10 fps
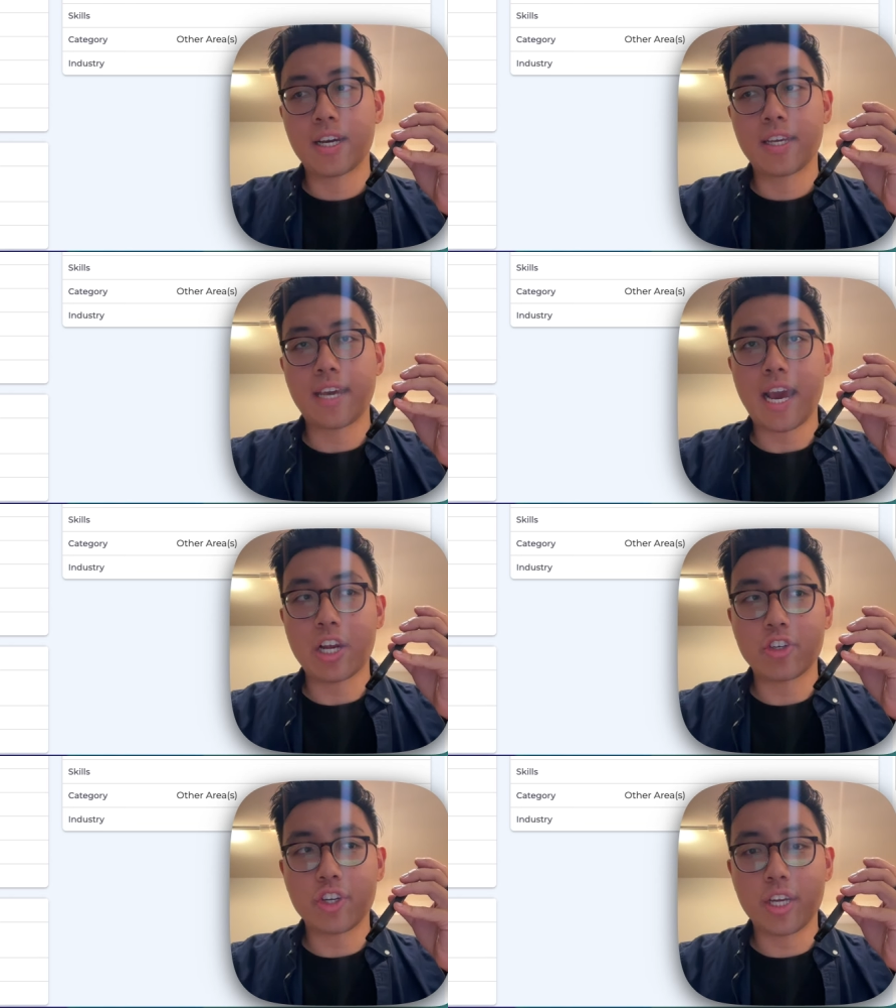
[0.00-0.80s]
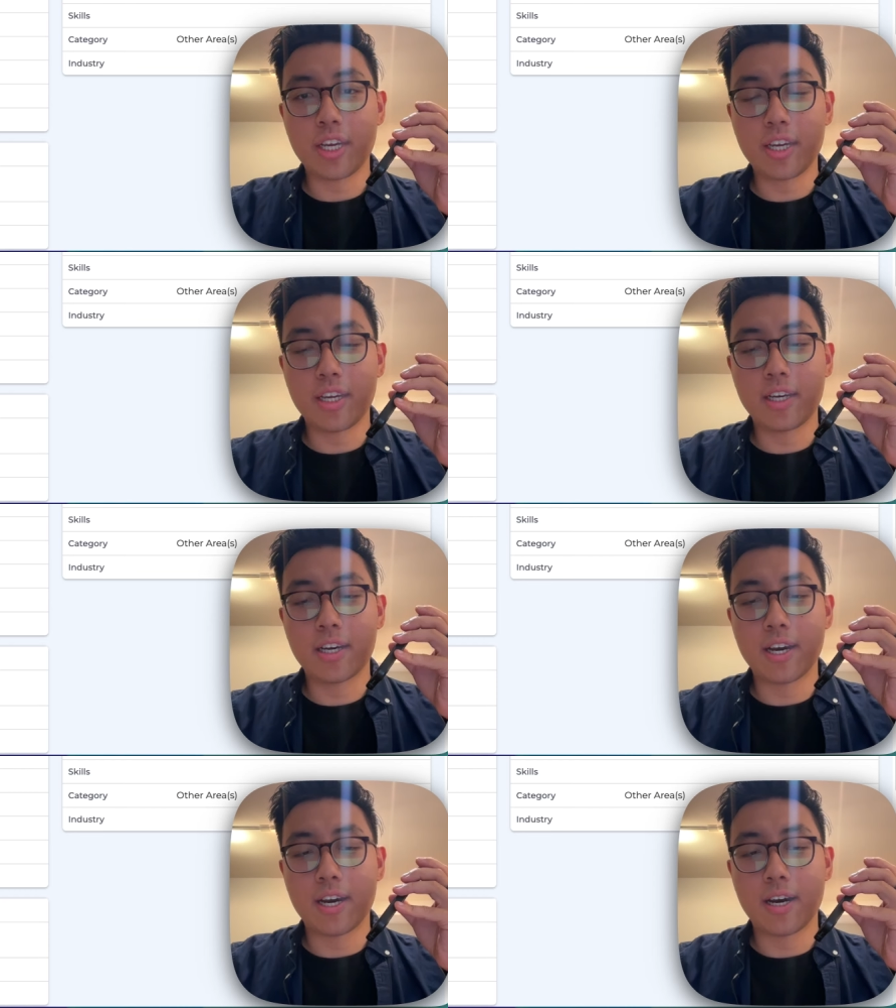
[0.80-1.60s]
caching
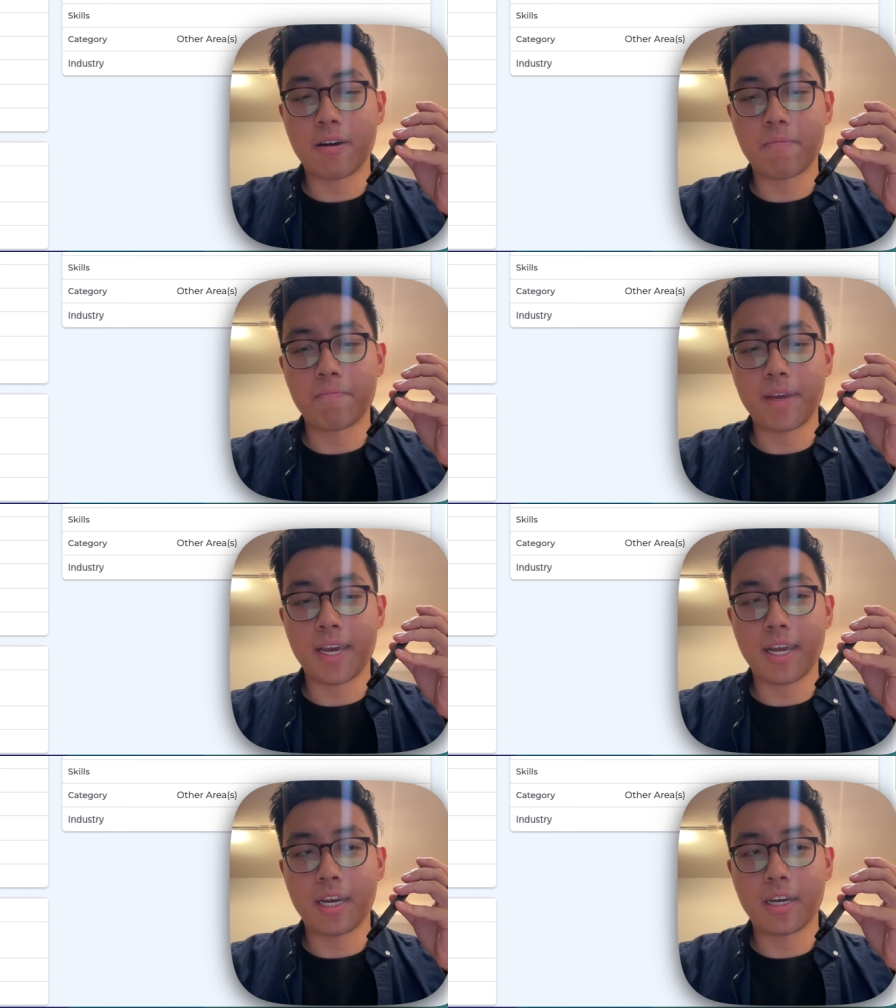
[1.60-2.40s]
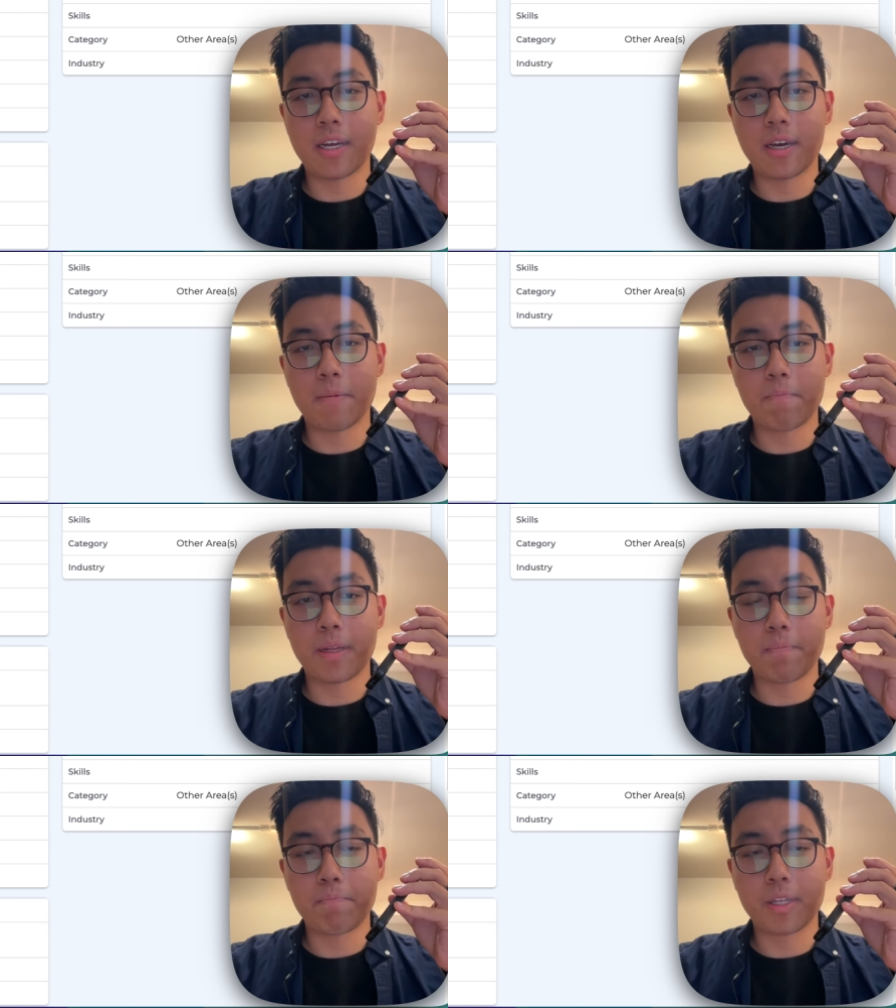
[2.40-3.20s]
and
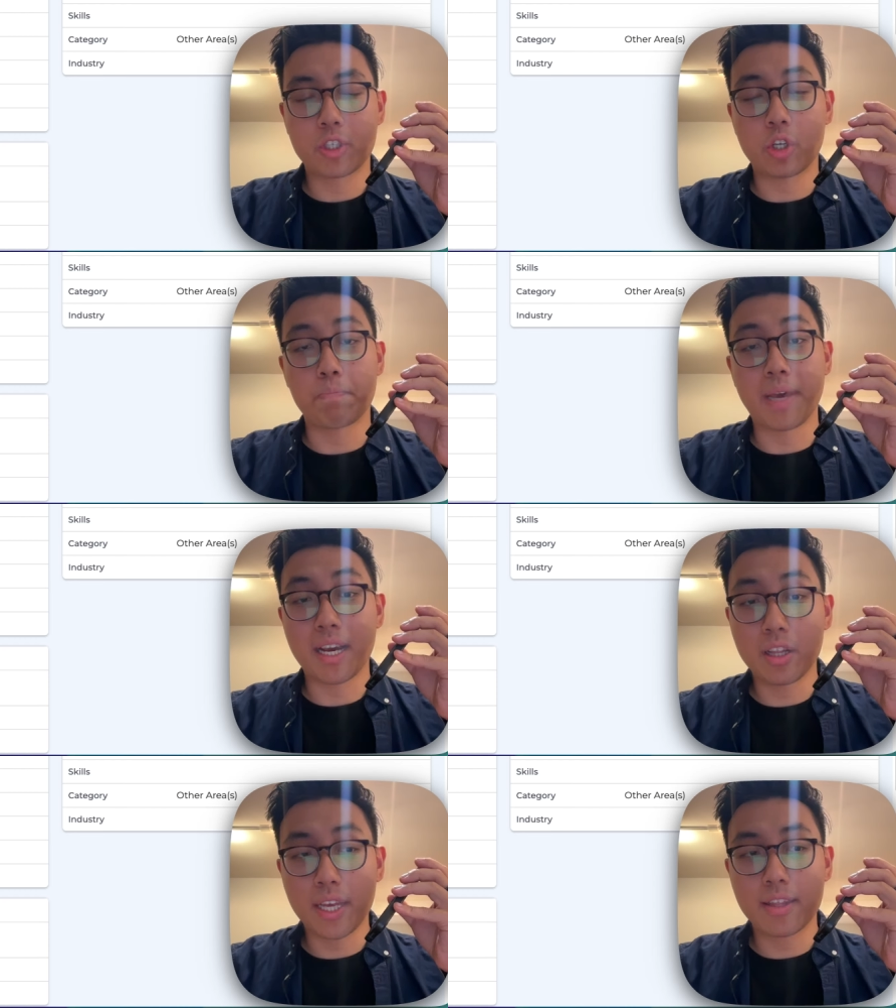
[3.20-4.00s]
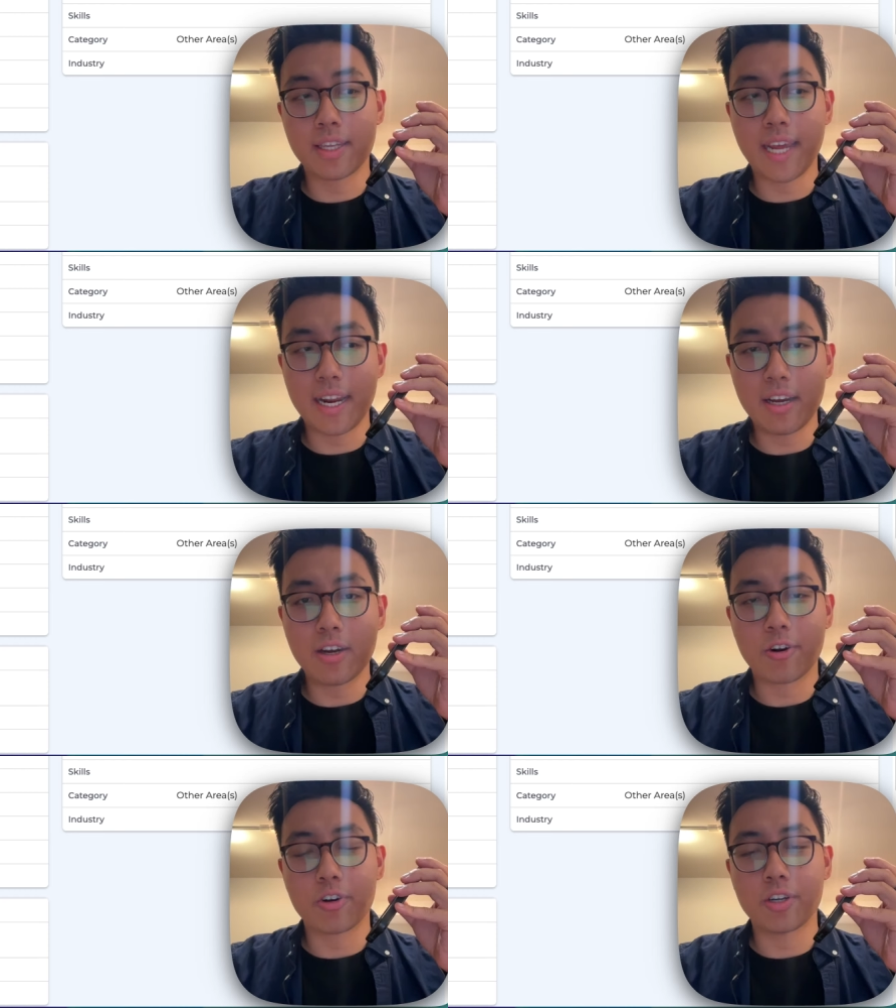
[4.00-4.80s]
it's called pickling the data
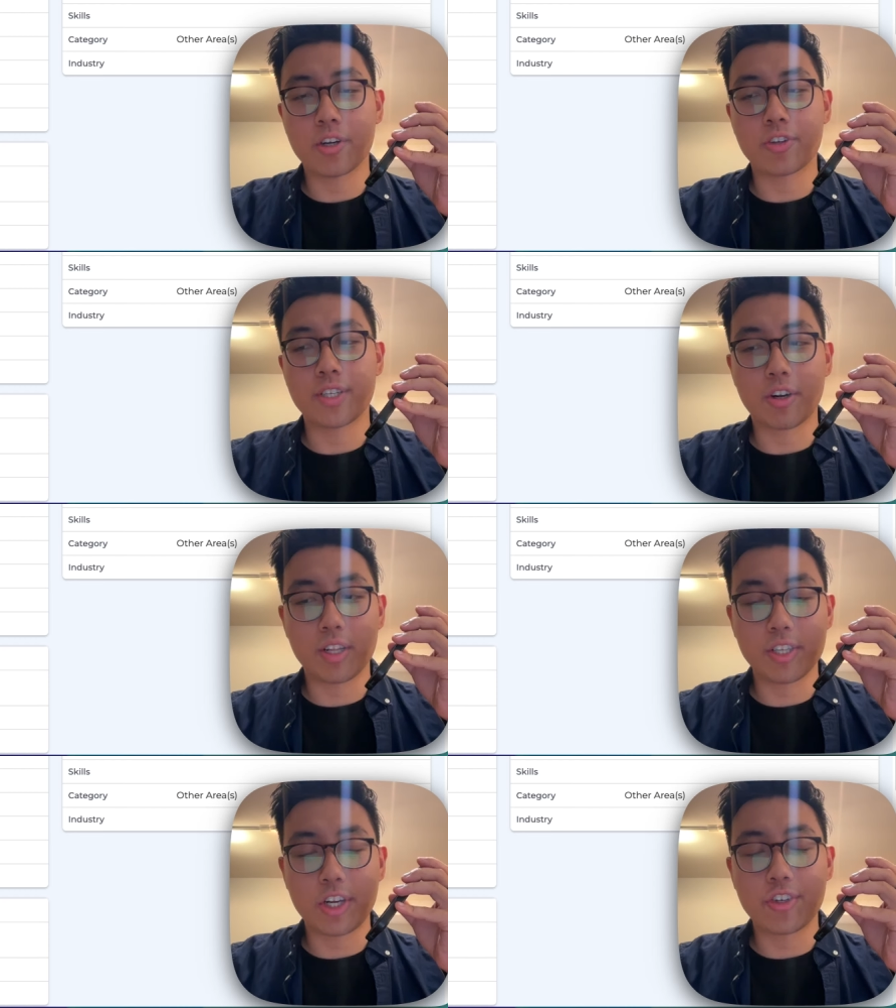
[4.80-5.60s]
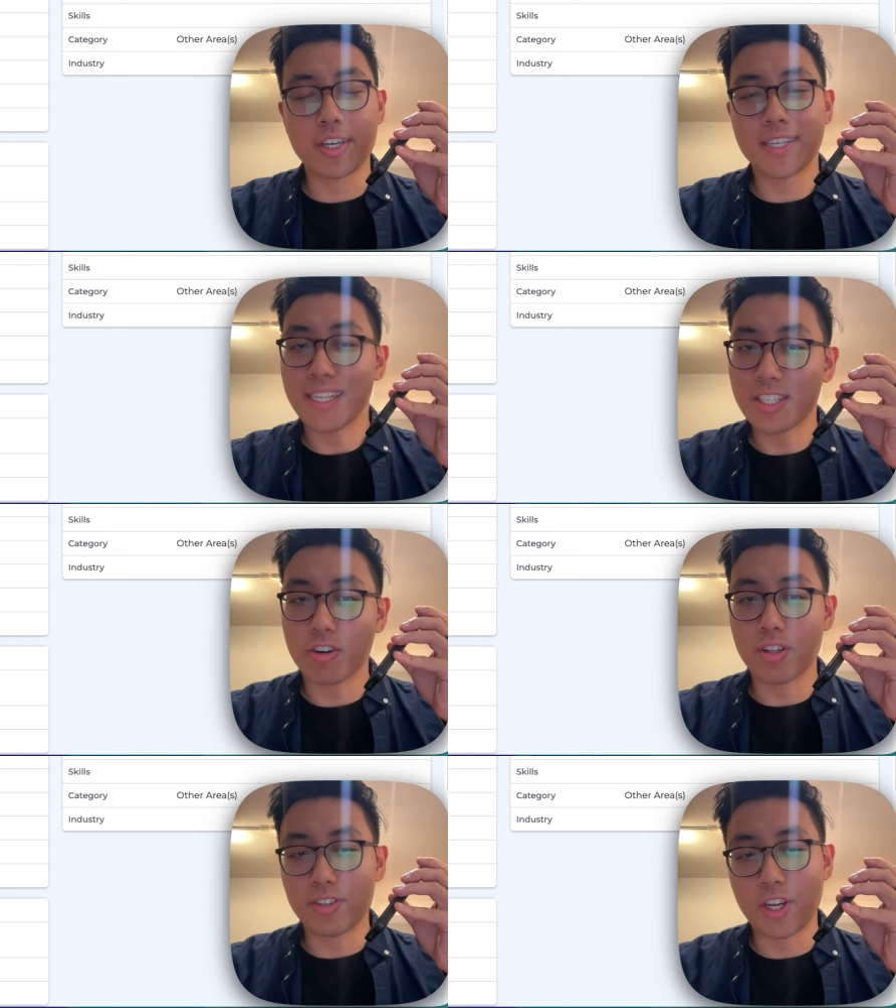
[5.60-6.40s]
or serialization and
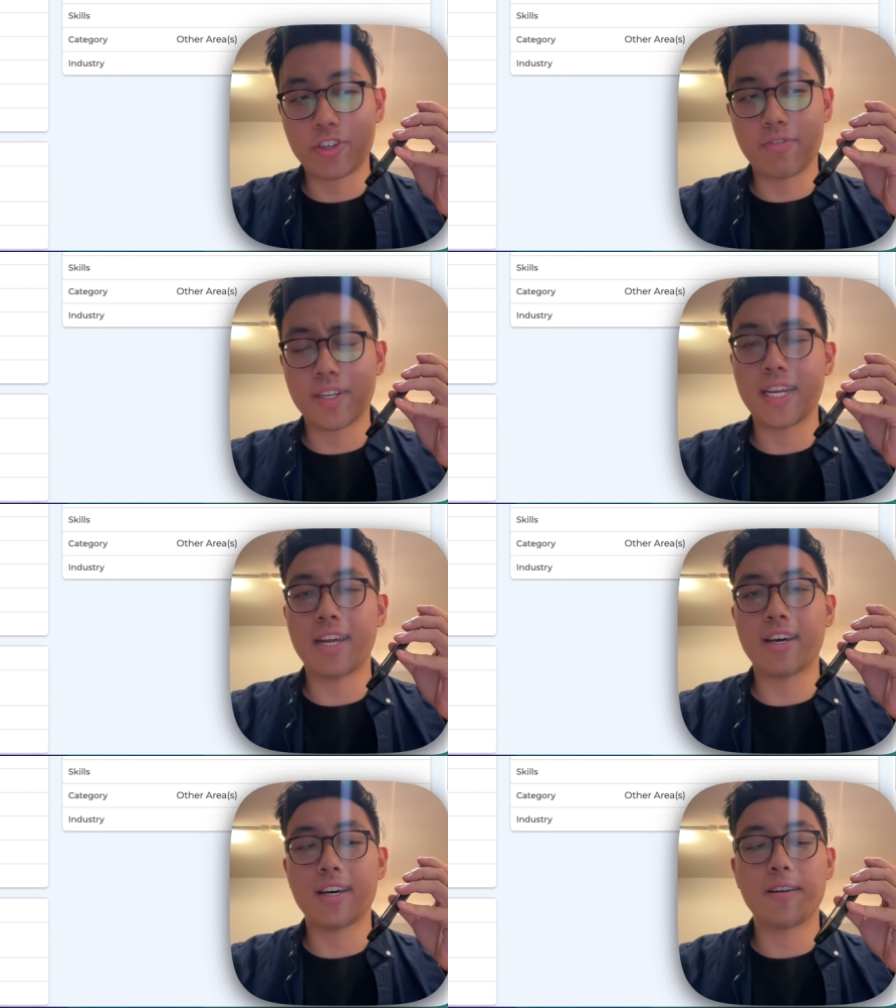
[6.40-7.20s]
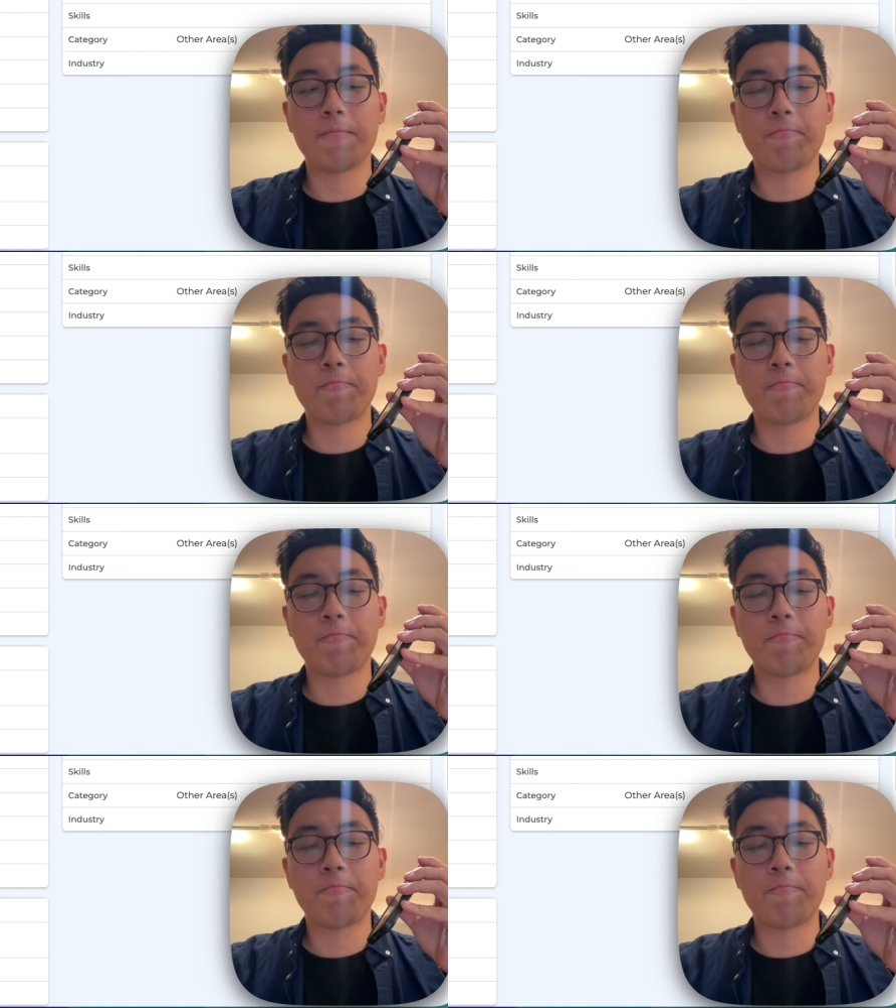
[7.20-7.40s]
deserialization of the data.